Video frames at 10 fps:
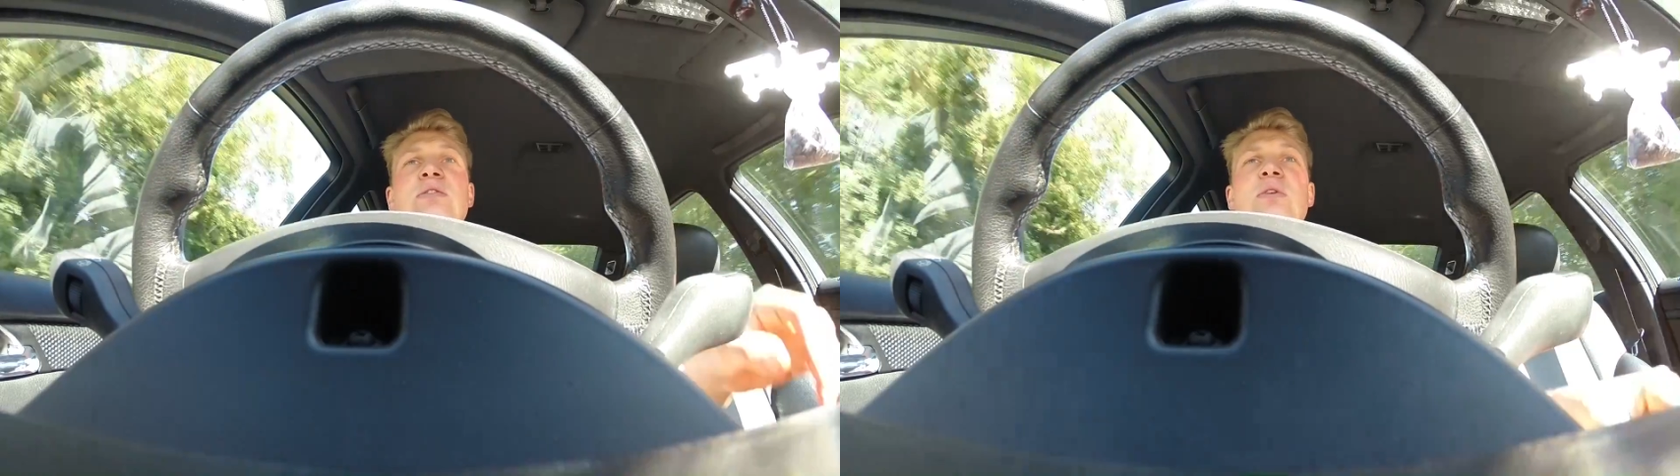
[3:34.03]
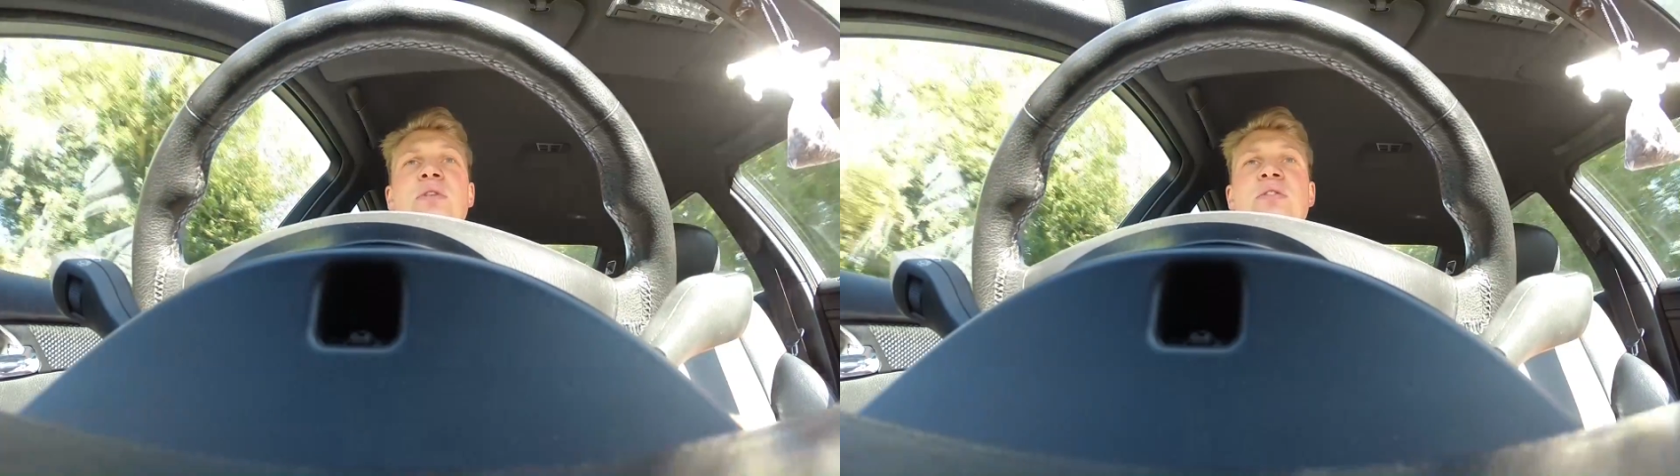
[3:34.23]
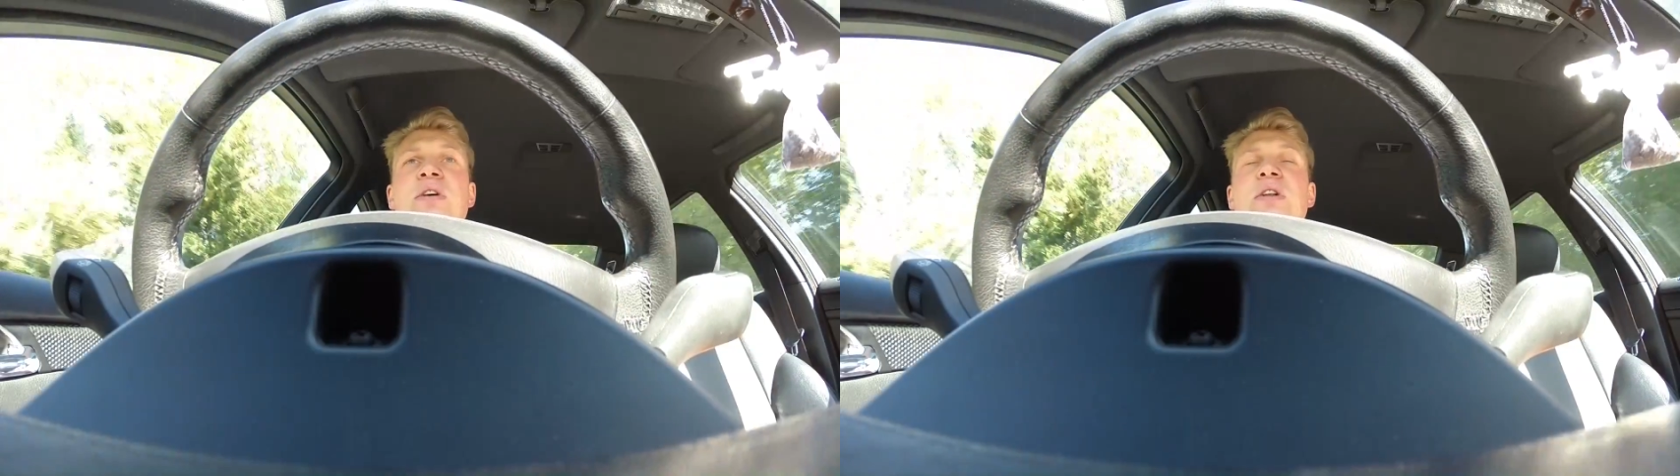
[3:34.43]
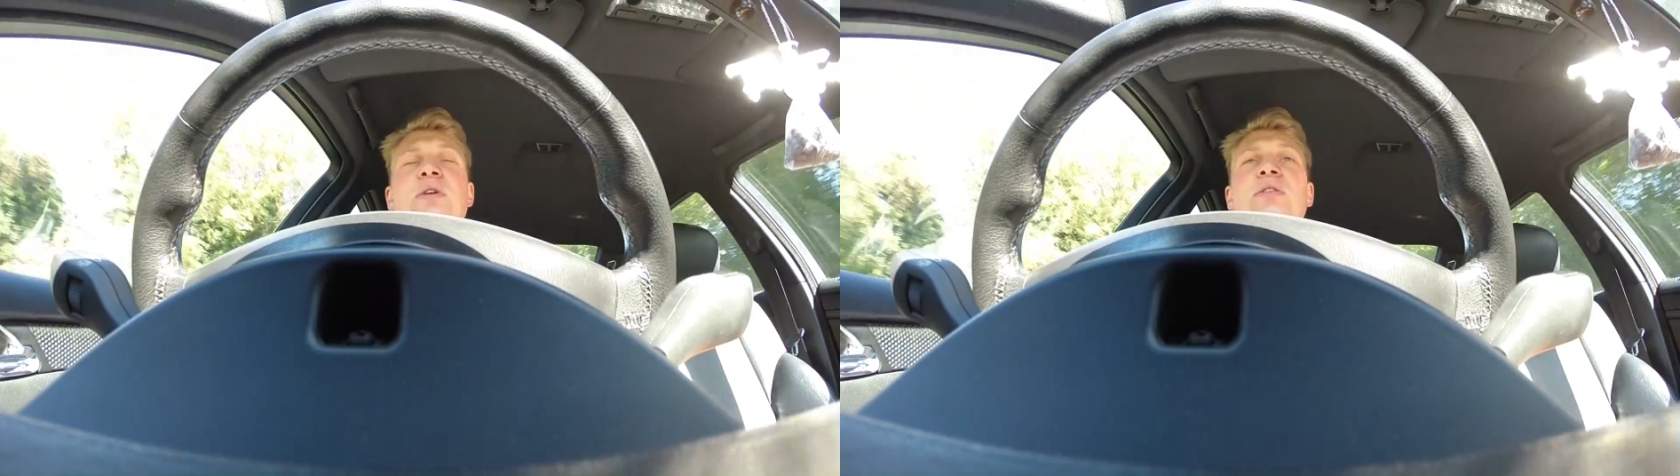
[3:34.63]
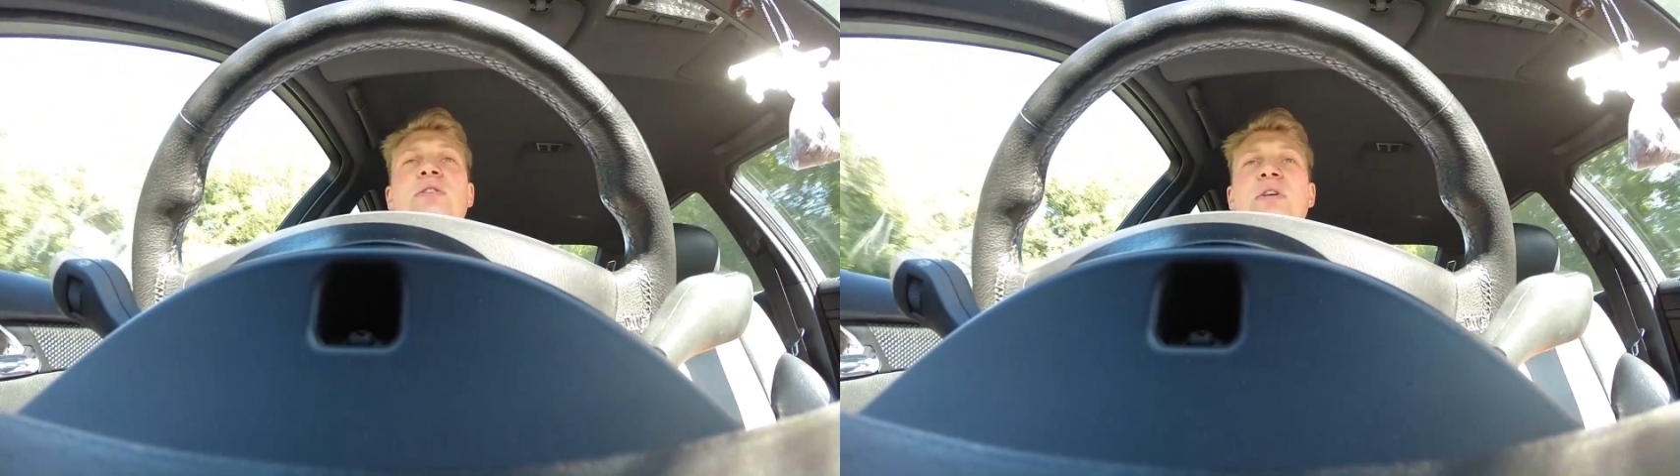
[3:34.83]
for a very
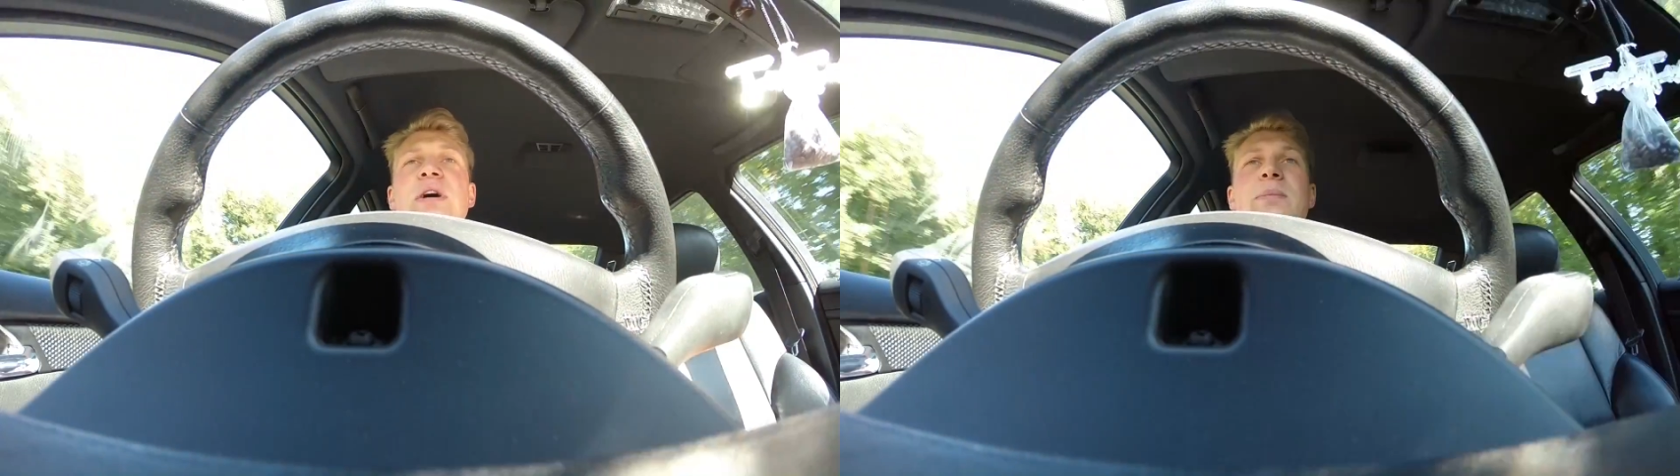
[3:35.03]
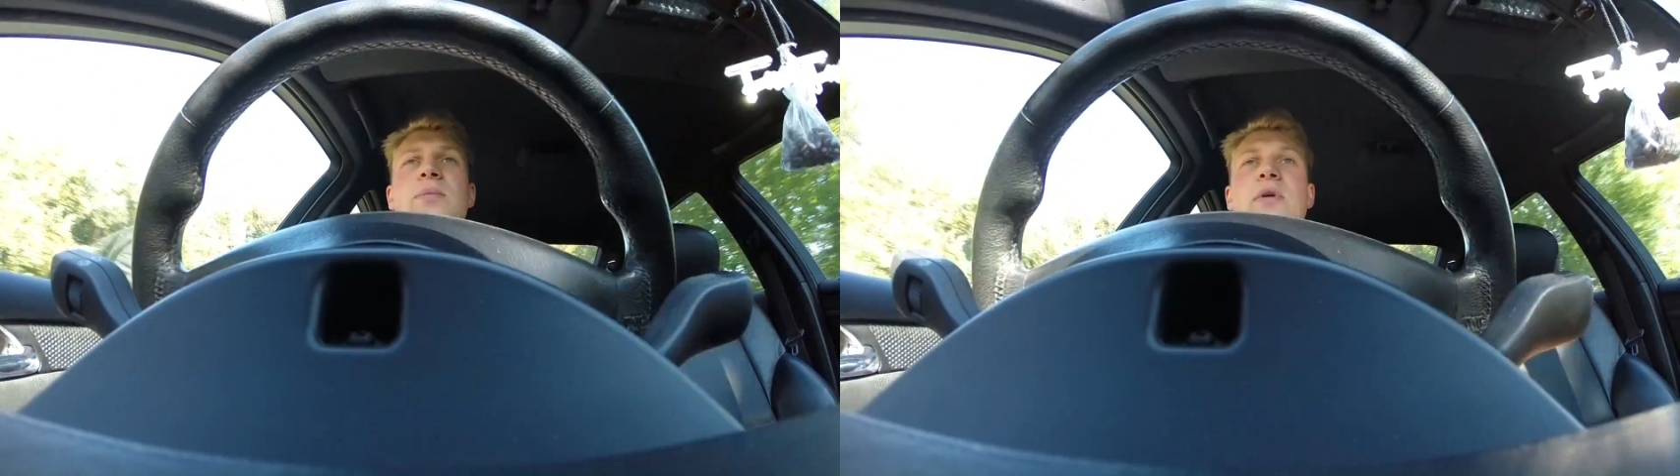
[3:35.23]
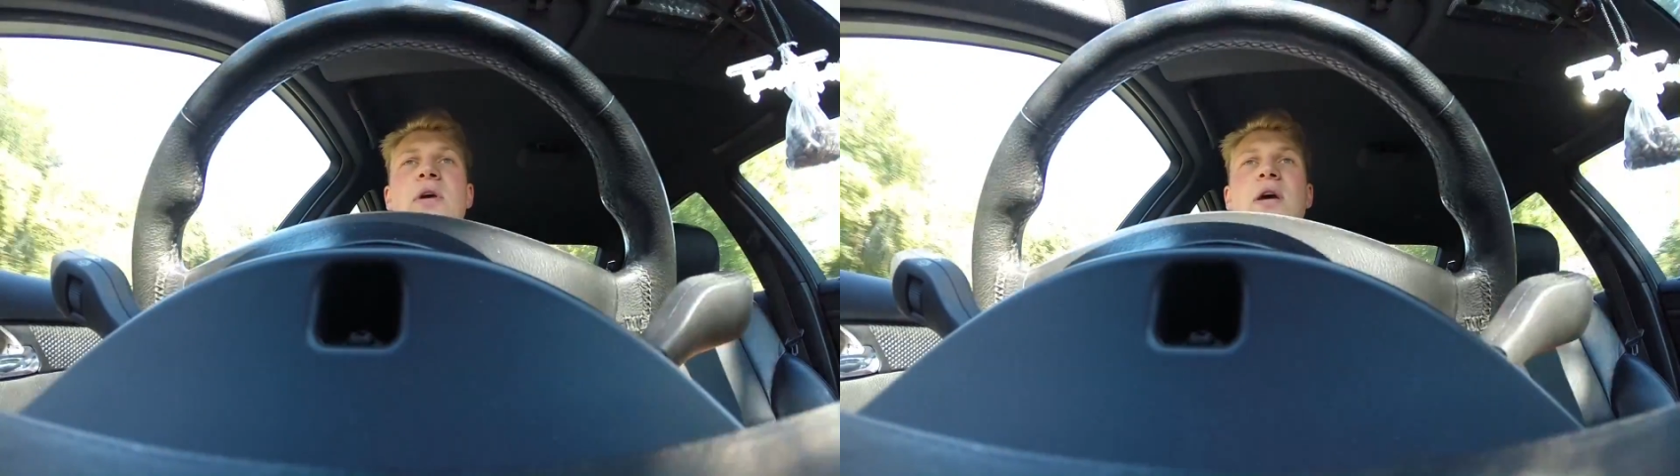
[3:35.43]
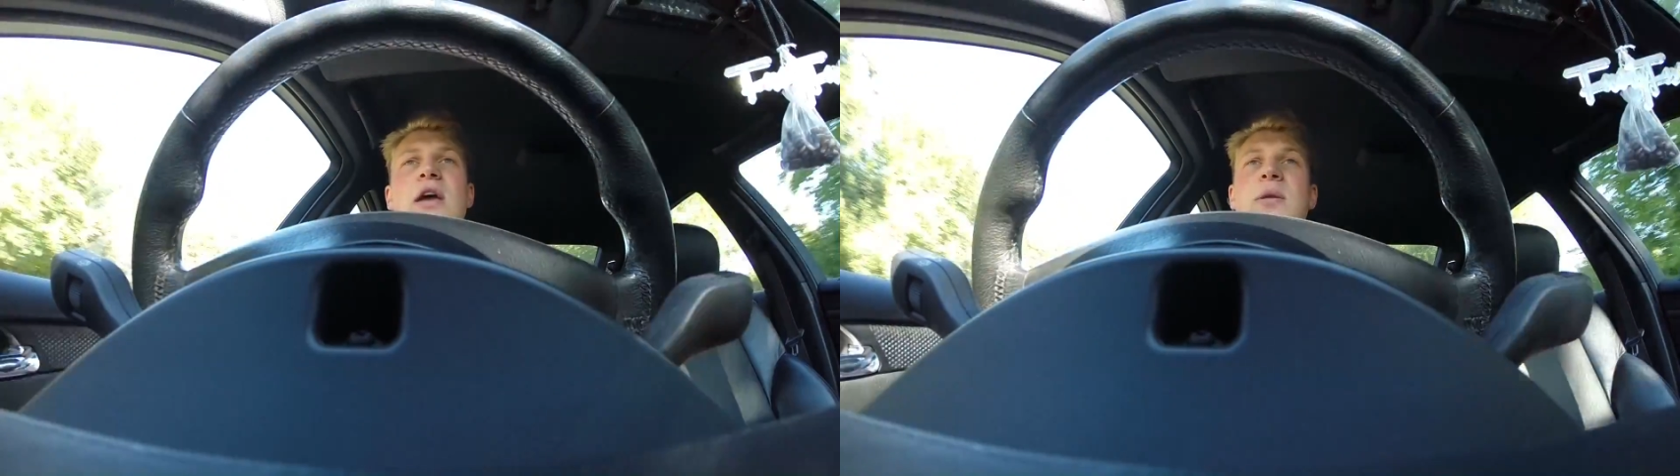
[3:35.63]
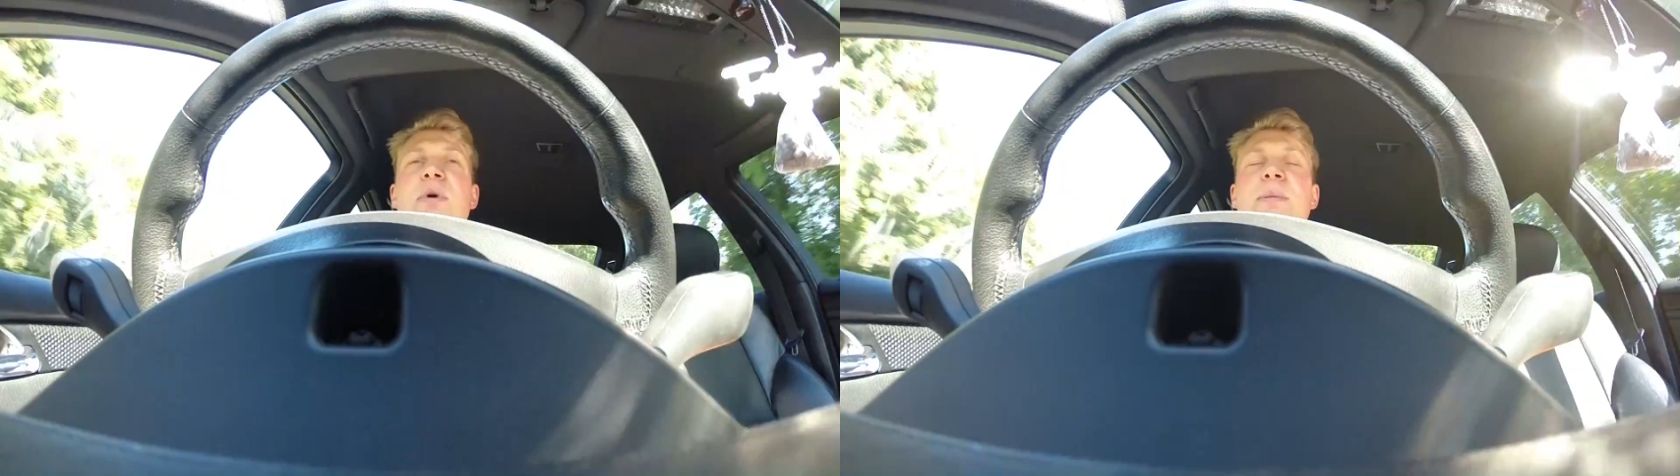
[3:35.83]
long time
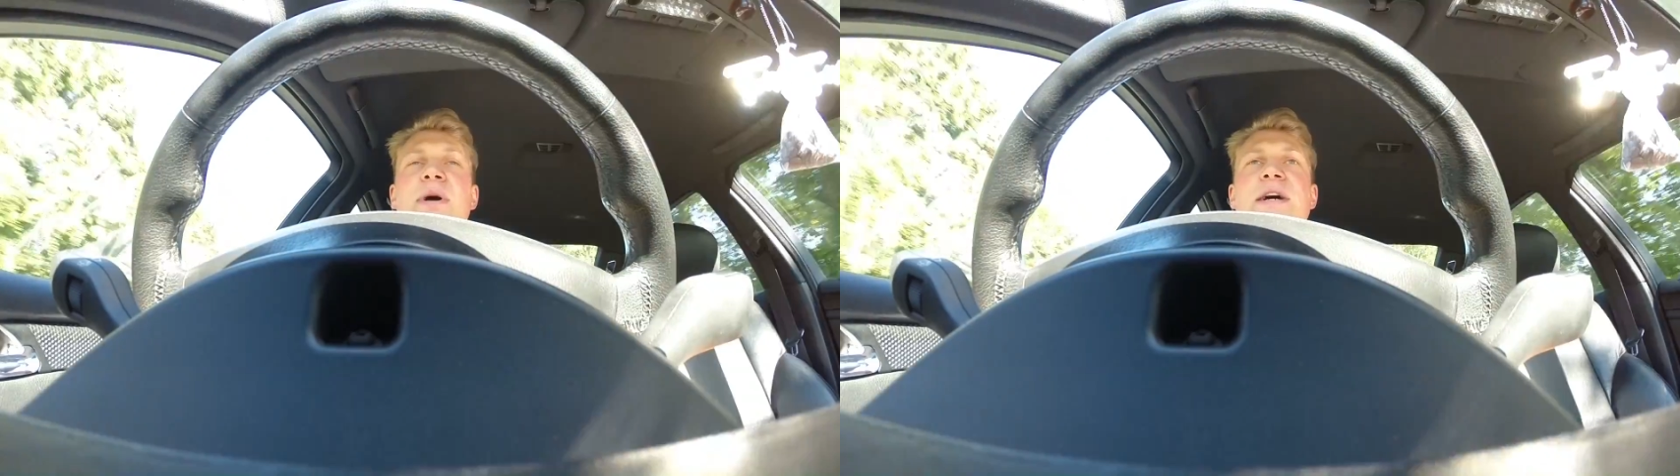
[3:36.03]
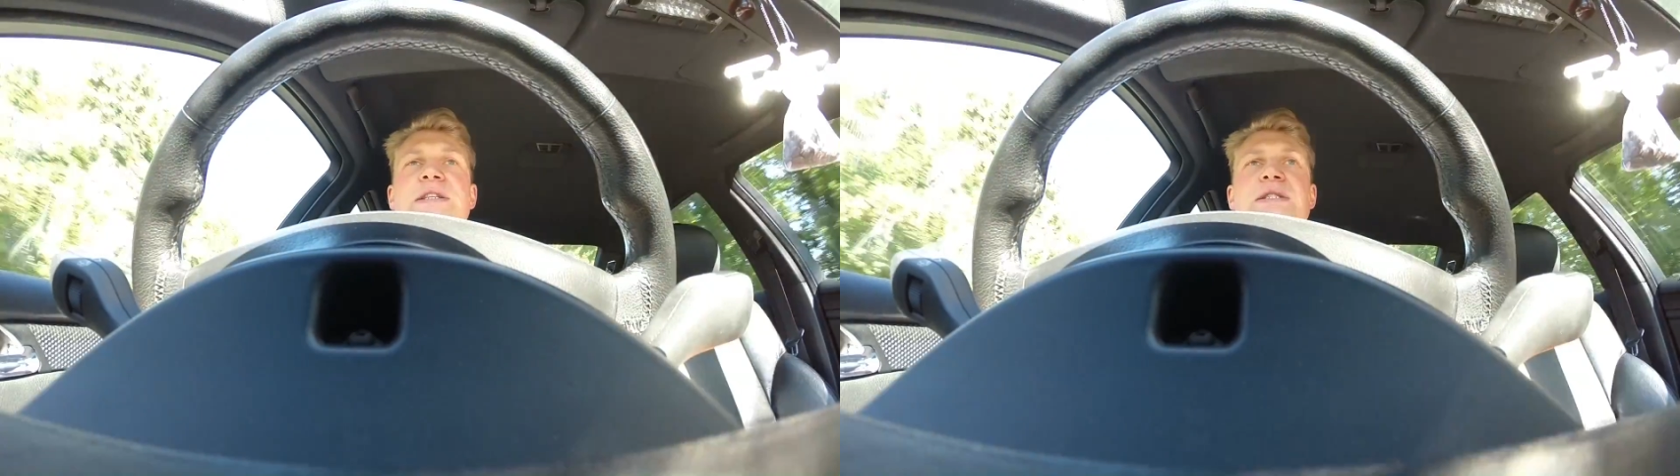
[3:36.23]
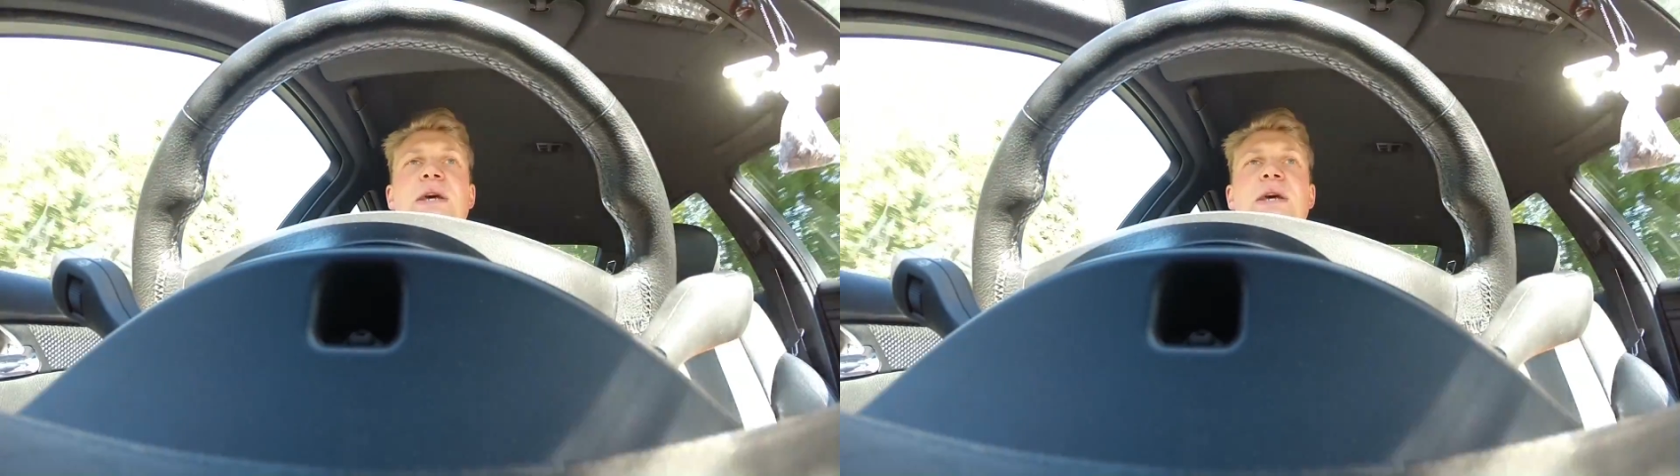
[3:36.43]
in my mind,